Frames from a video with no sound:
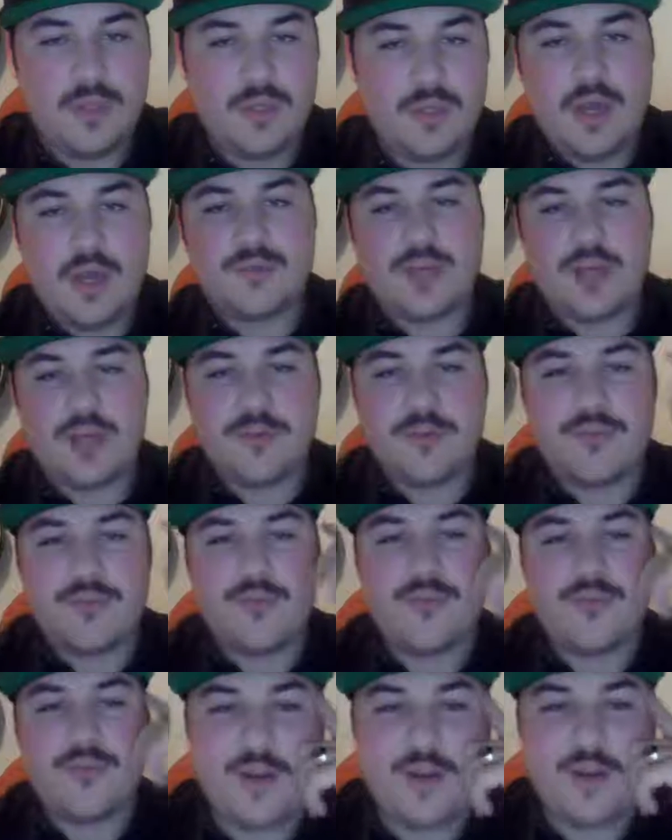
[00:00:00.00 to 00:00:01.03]
trying to go through the
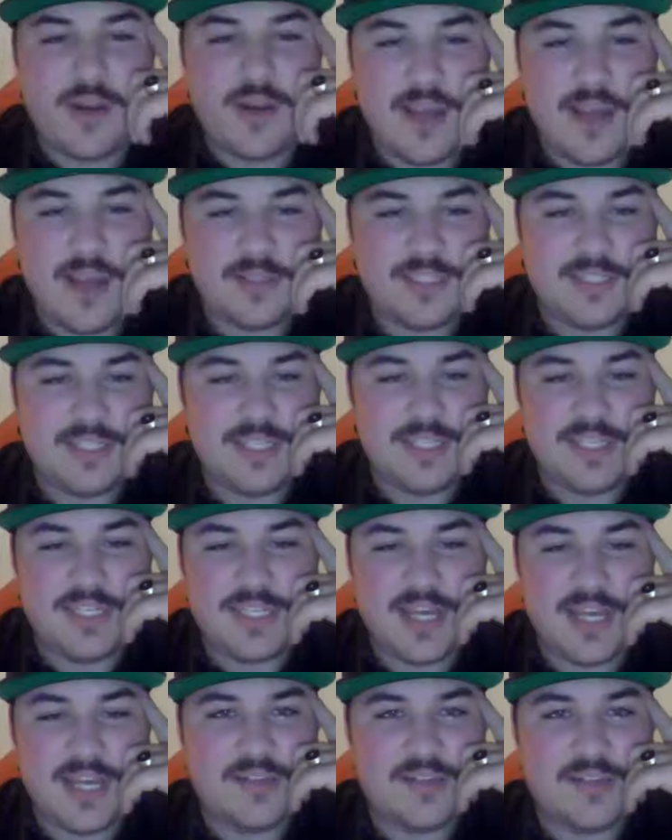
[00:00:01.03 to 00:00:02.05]
reading right now and see, because
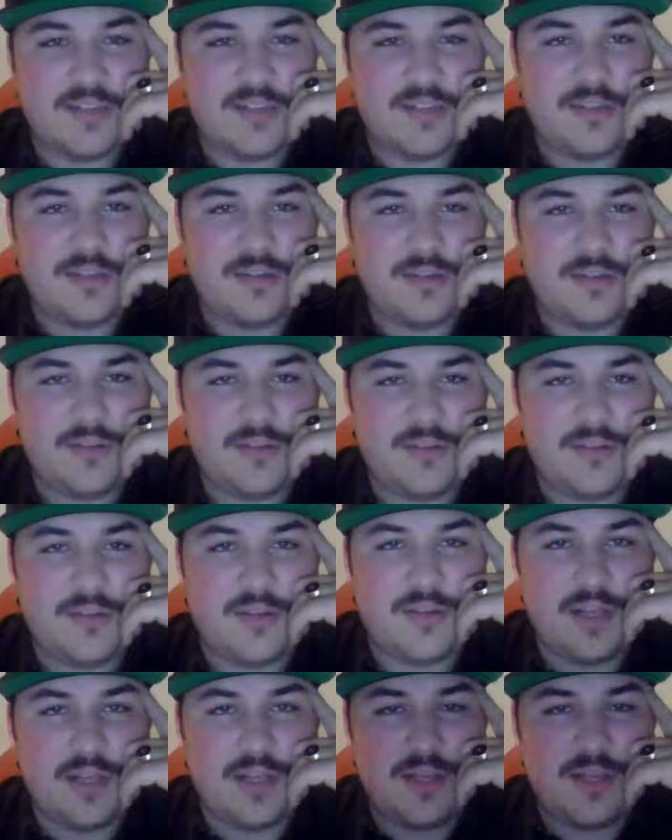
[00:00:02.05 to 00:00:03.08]
I don't
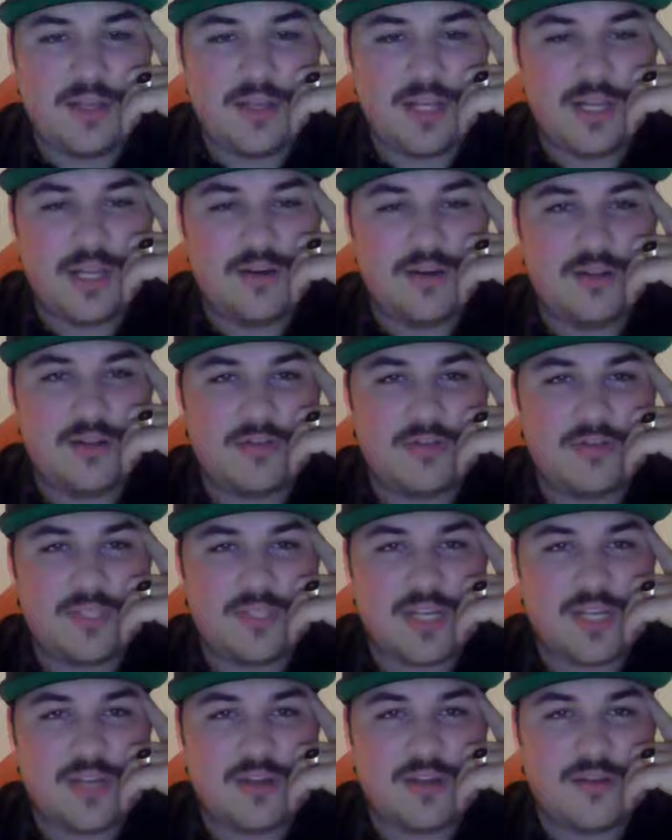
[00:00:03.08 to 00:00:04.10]
know, this one's
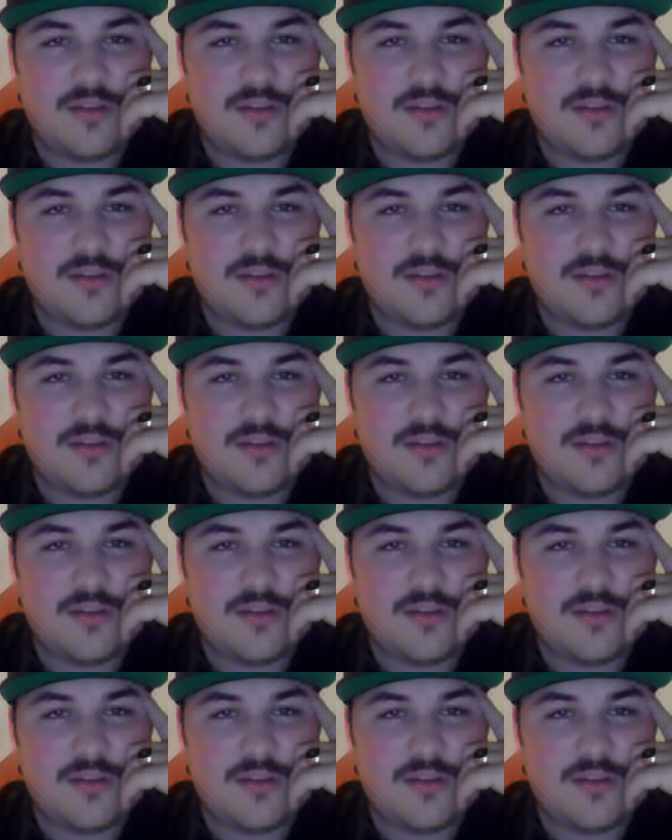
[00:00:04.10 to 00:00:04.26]
kind